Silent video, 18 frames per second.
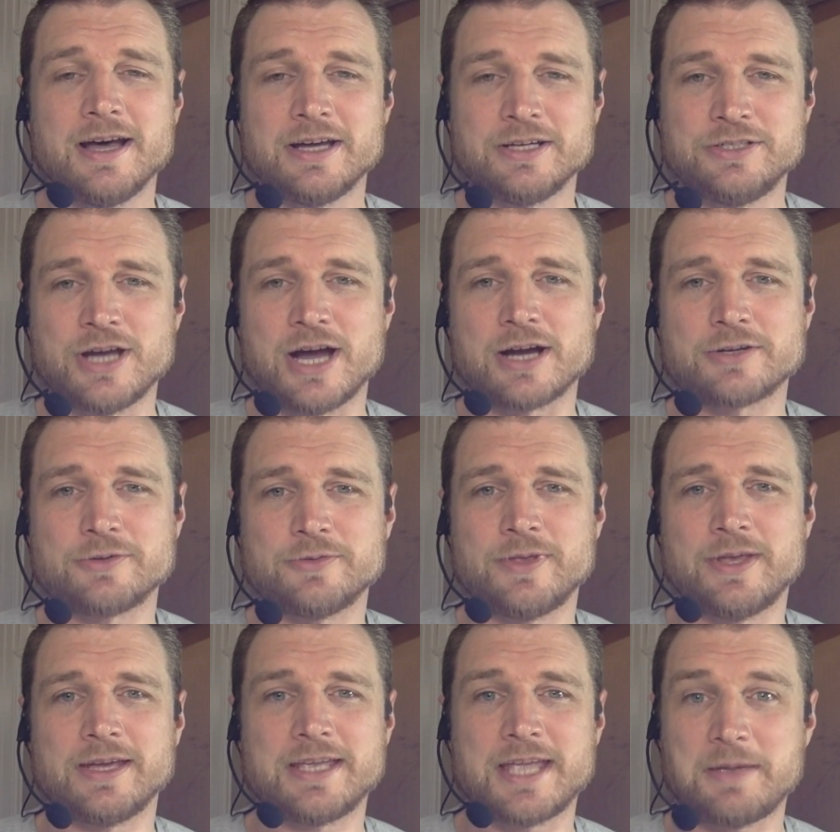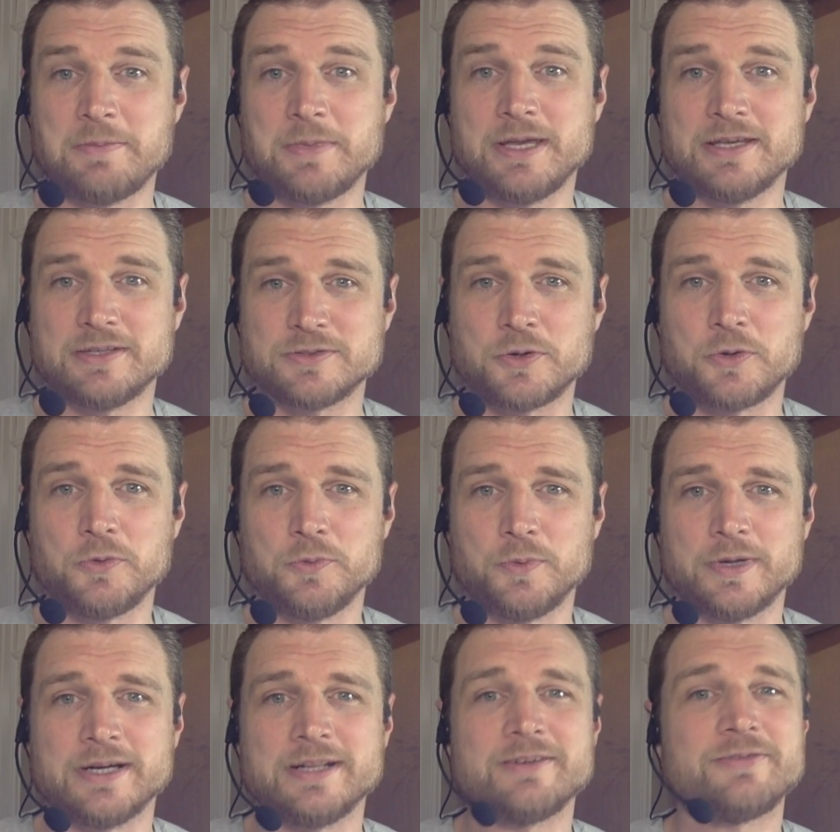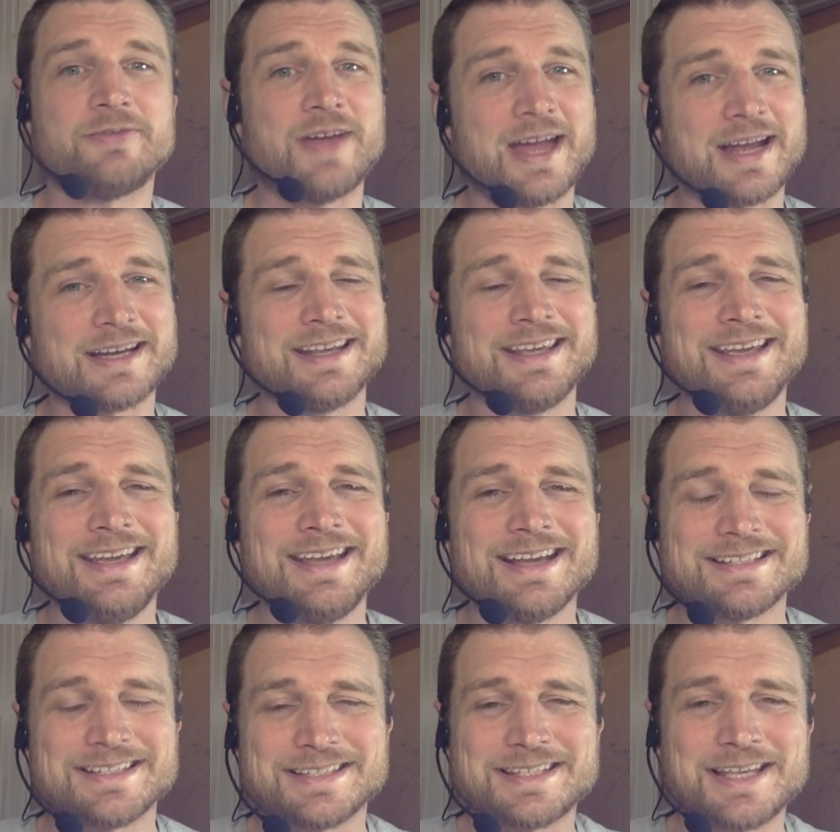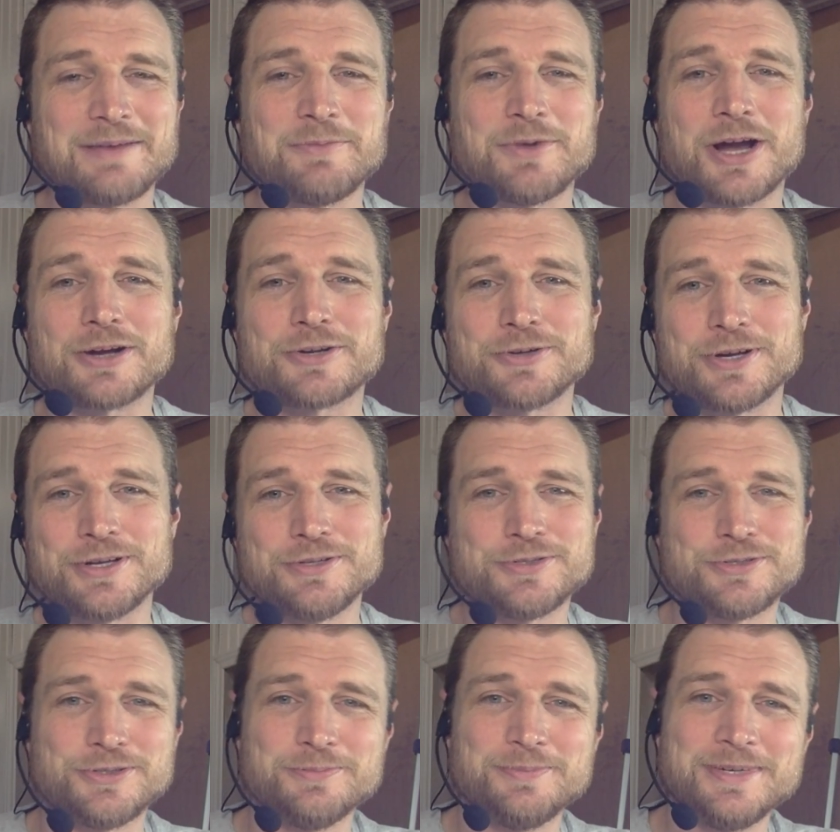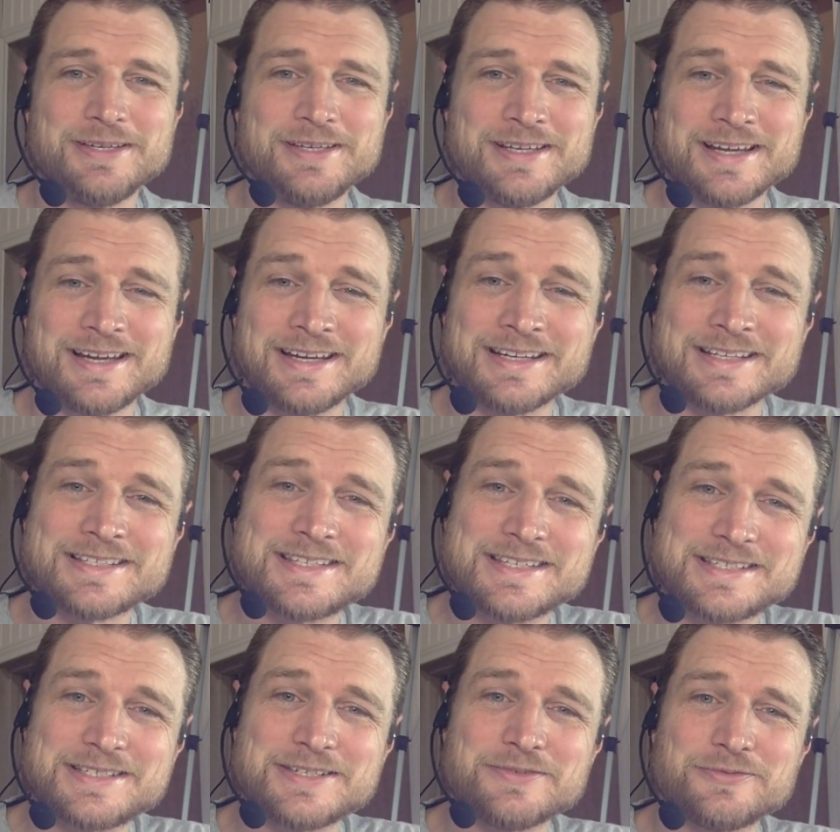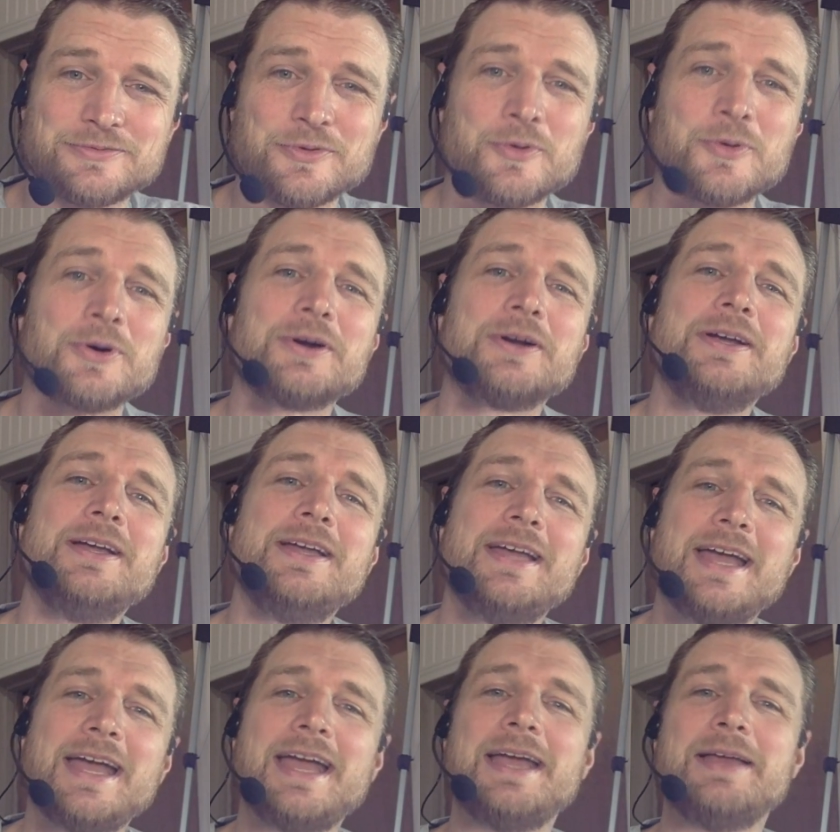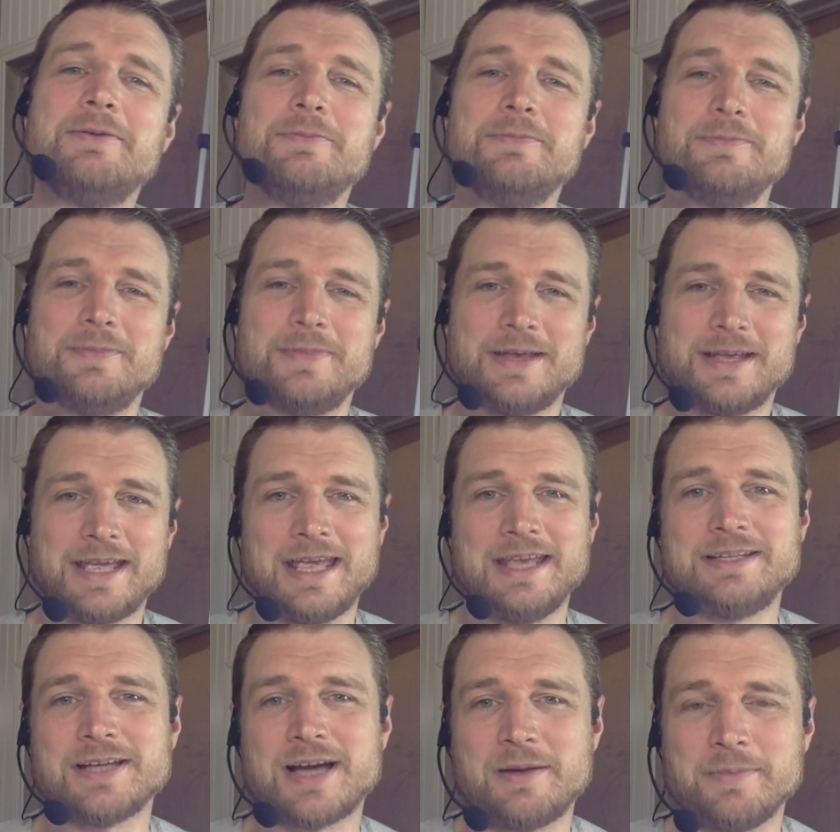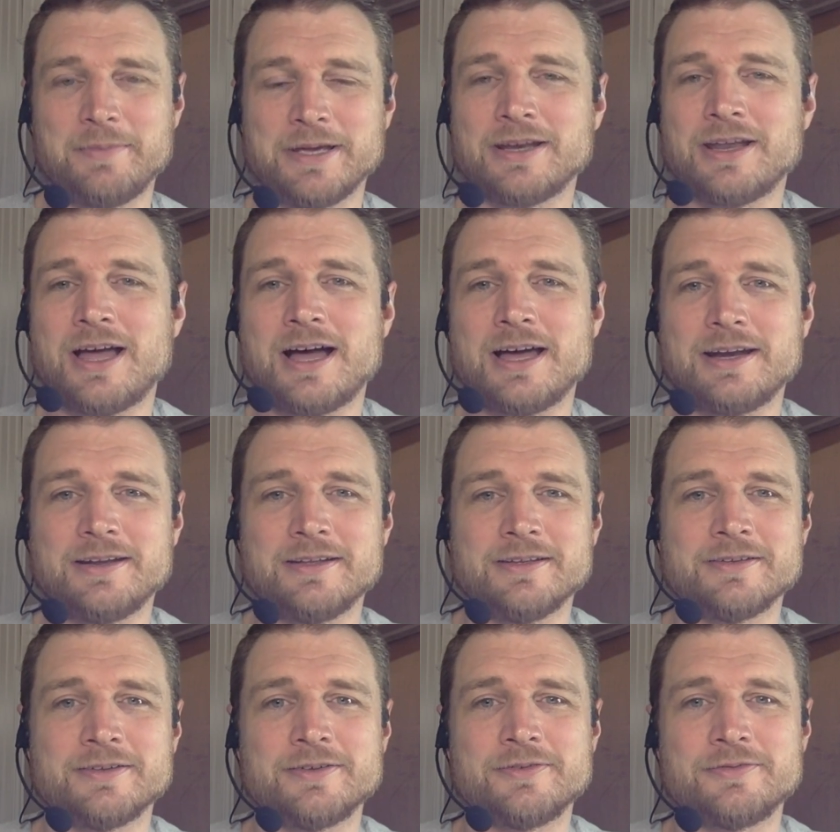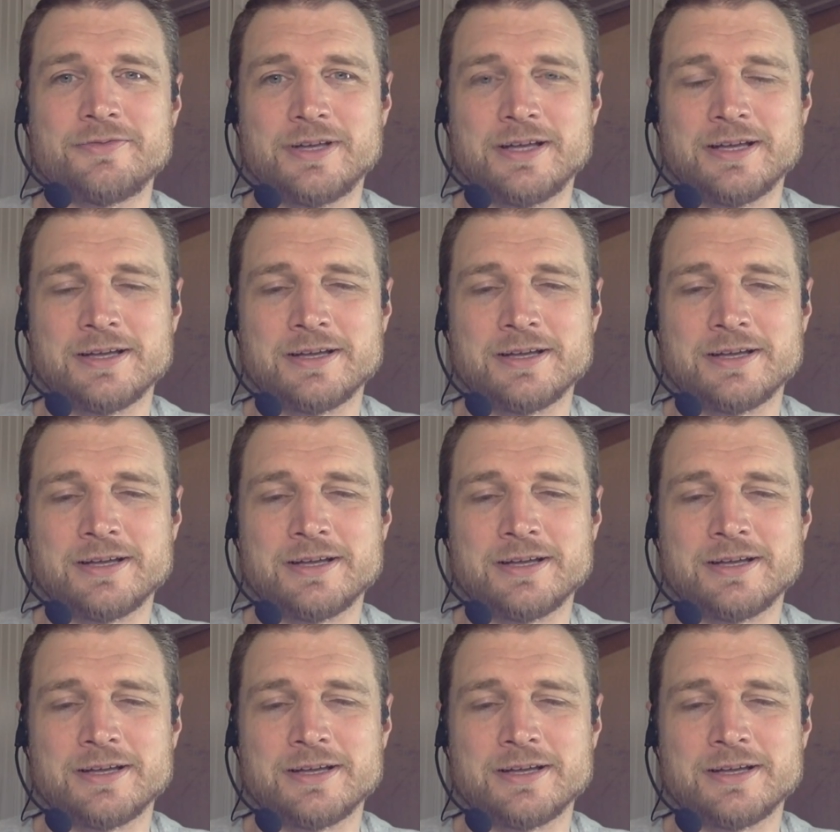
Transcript: a doctor that gave me his old one. In fact, it's the same doctor I used to be an assistant for, and he taught me a lot of